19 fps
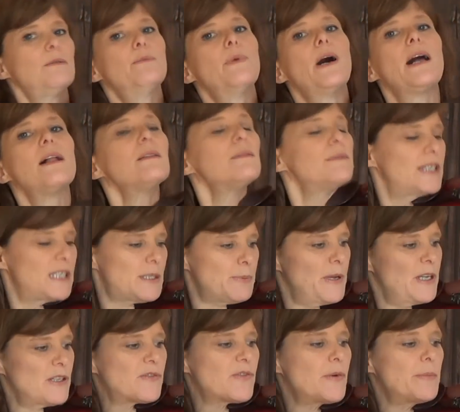Well, this
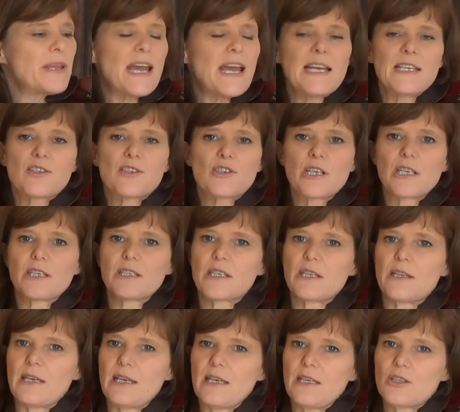moves from the A string
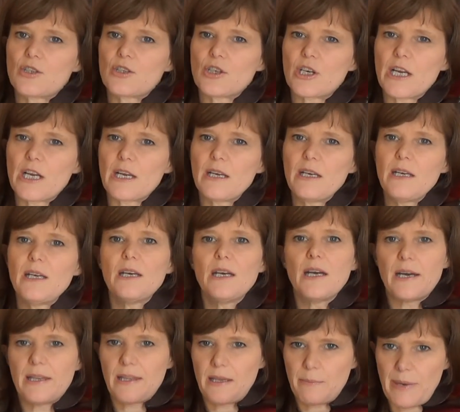to the E string
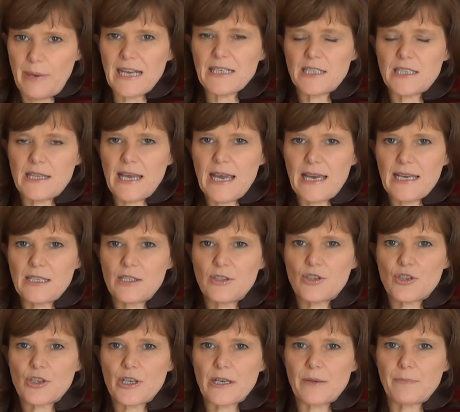and then back to the A
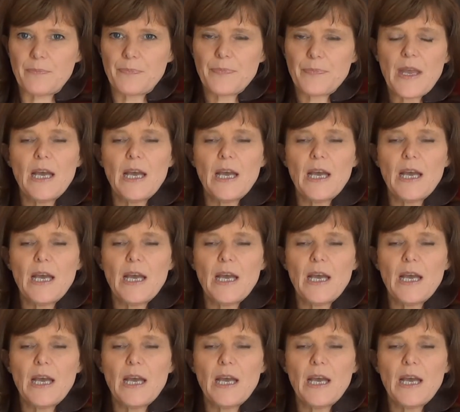string.